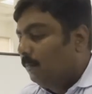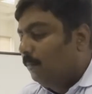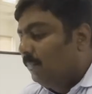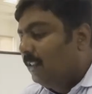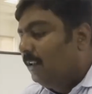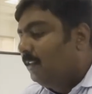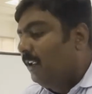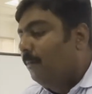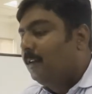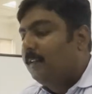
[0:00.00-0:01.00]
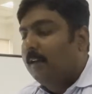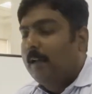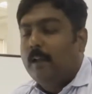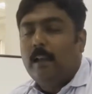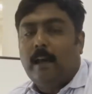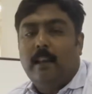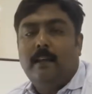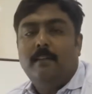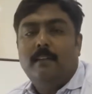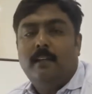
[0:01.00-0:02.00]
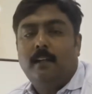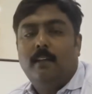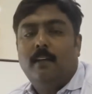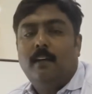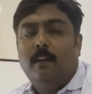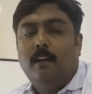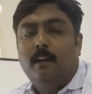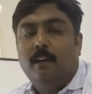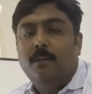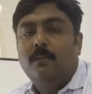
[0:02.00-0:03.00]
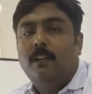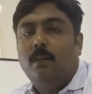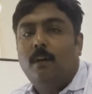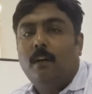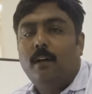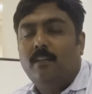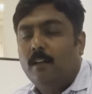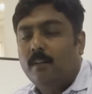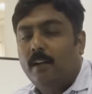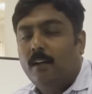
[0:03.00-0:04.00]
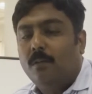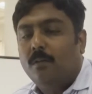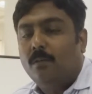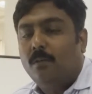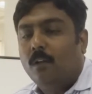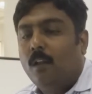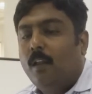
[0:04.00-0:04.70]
within 3 months, it will analyze it and then it will reduce the quantity we are sending to the store.